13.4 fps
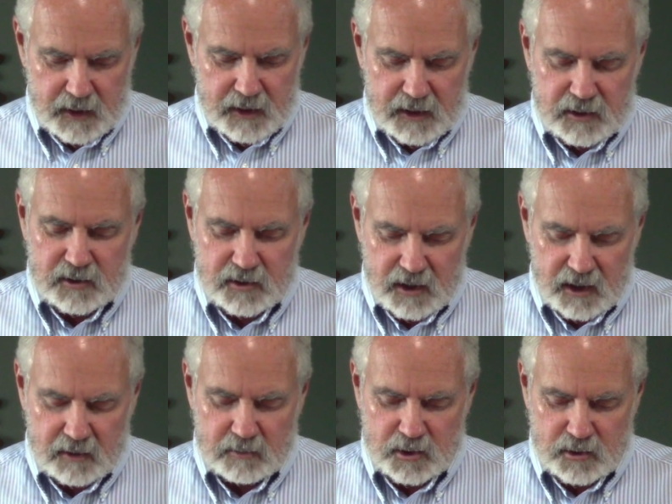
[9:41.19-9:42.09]
His
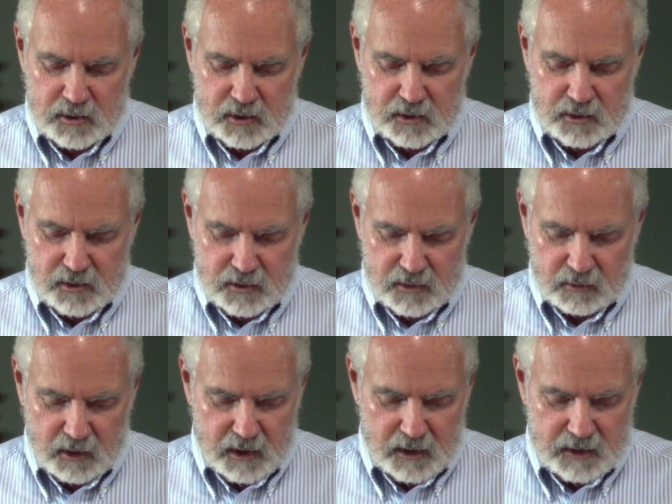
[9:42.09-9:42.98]
name is Jesus
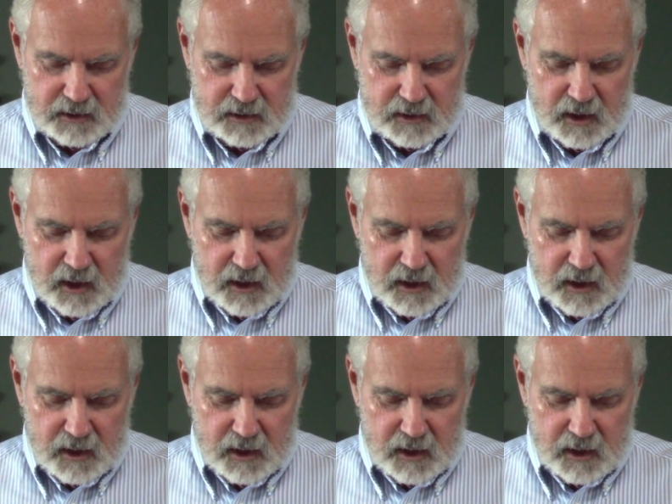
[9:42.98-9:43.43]
Christ,